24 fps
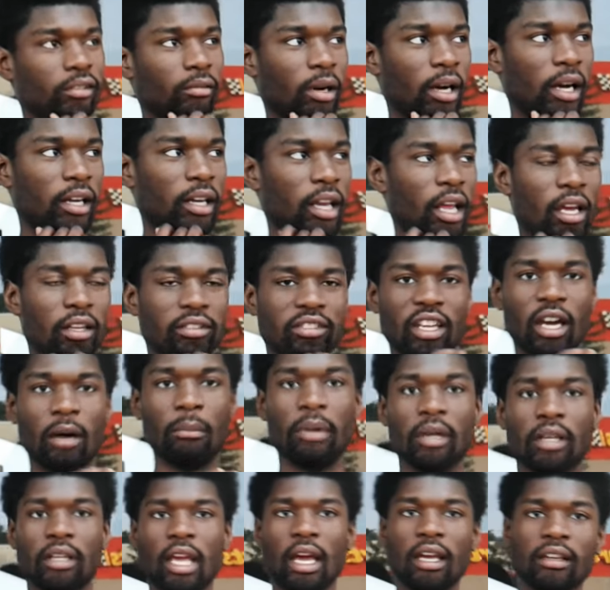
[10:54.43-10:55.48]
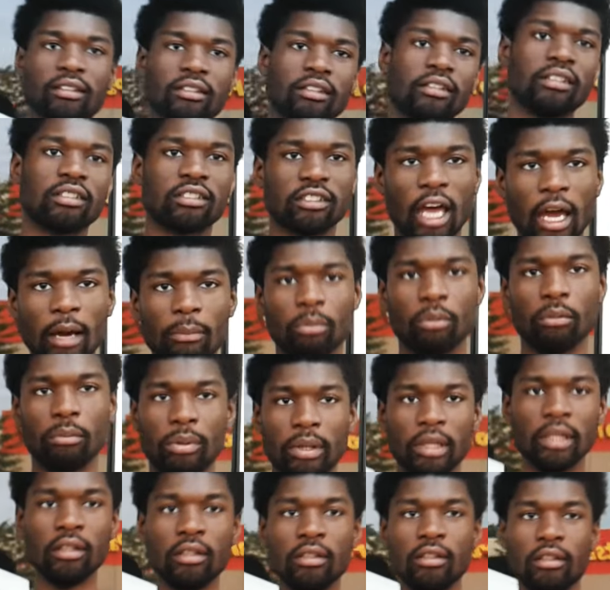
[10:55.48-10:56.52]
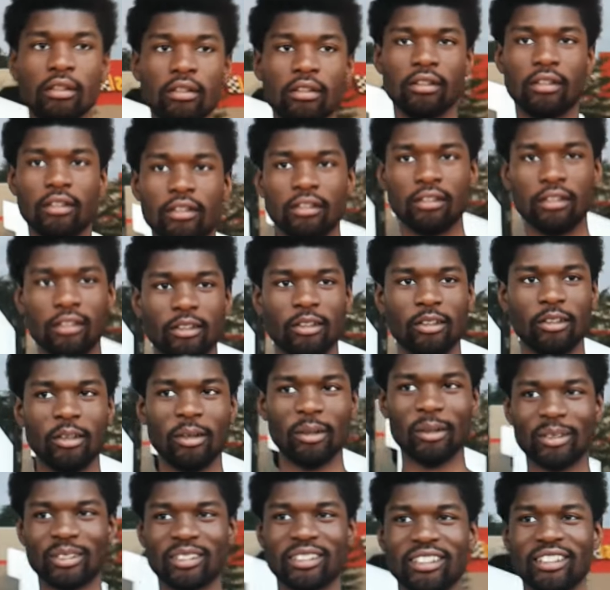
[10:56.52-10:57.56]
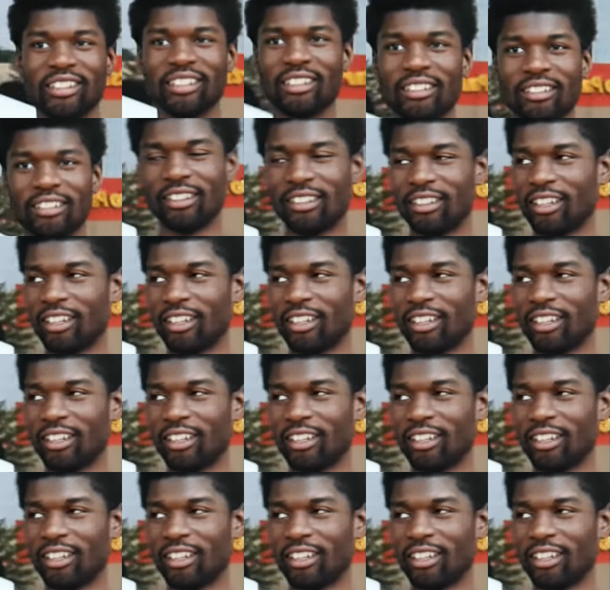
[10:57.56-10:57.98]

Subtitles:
Right, they'll say, I'm a gangster disciple, B. You know what I'm saying?